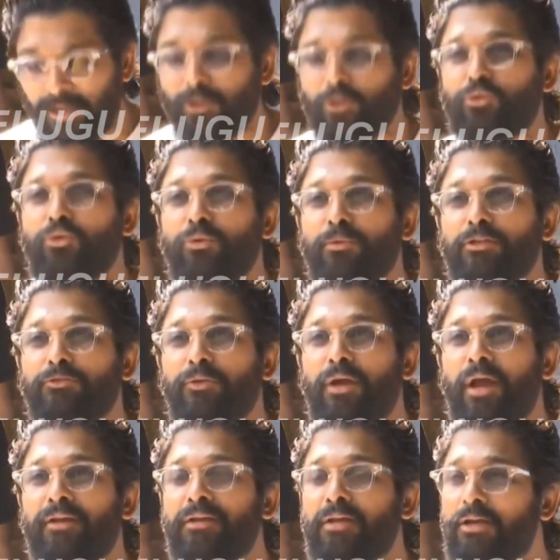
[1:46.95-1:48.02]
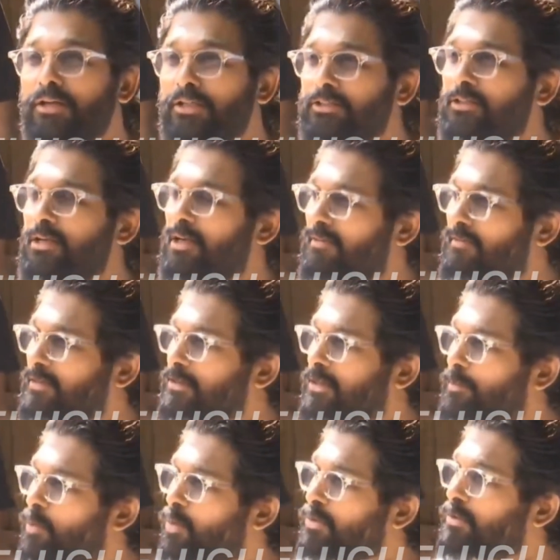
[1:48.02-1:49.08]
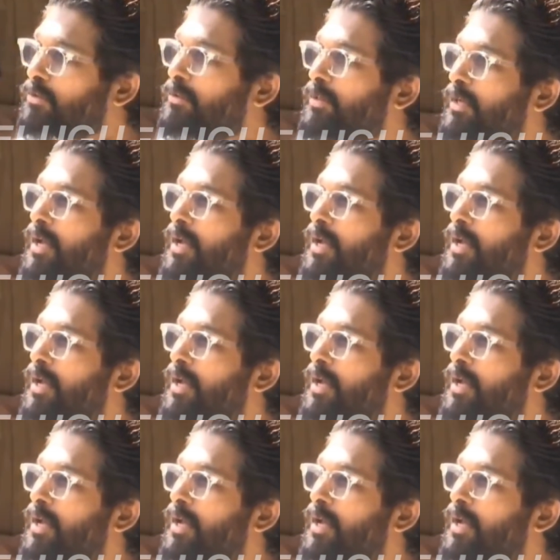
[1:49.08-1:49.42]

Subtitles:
Thank you so much for your unconditional love and support.